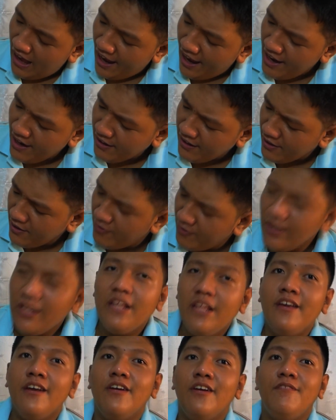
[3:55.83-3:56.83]
I could
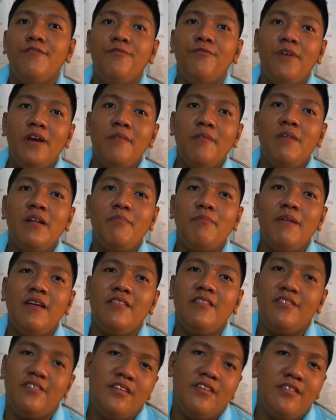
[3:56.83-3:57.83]
really confirm that
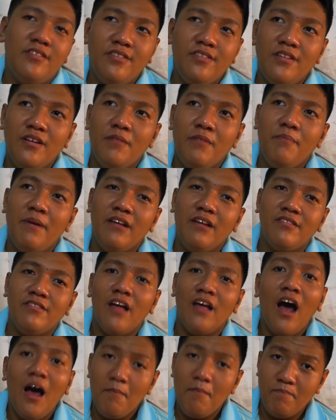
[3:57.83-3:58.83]
my sister
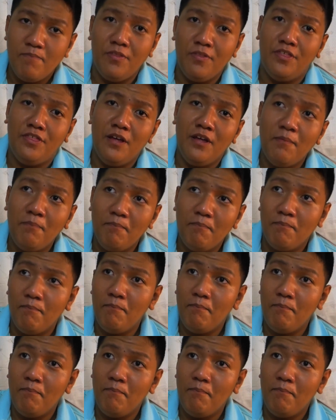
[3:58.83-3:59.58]
mixed up the